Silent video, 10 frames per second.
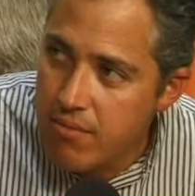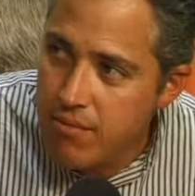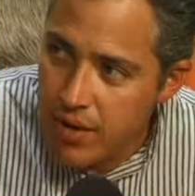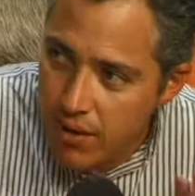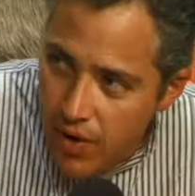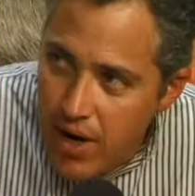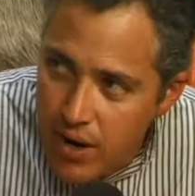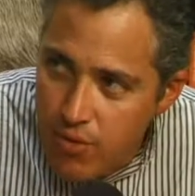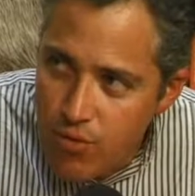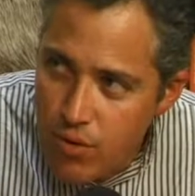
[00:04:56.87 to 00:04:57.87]
the
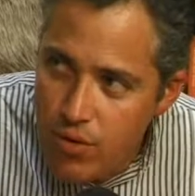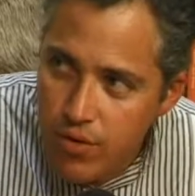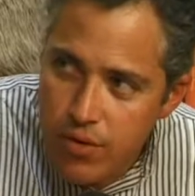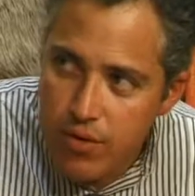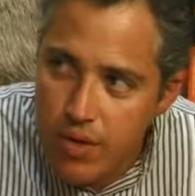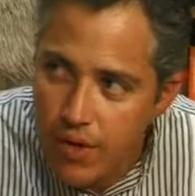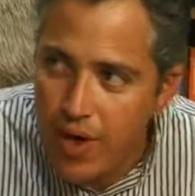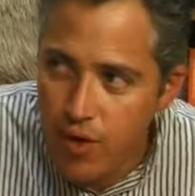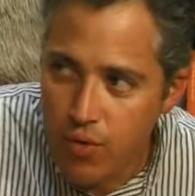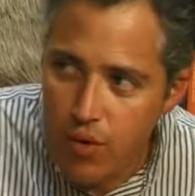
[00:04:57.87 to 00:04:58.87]
ground w- the
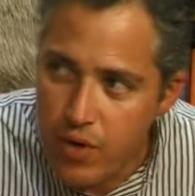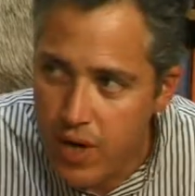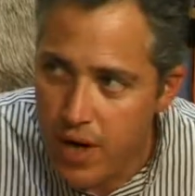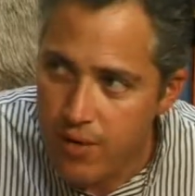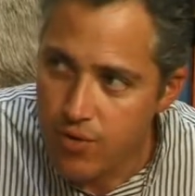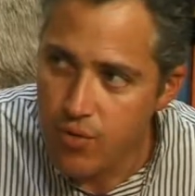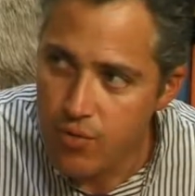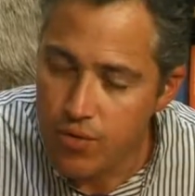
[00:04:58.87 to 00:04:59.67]
groundwork we have to, mm-hmm.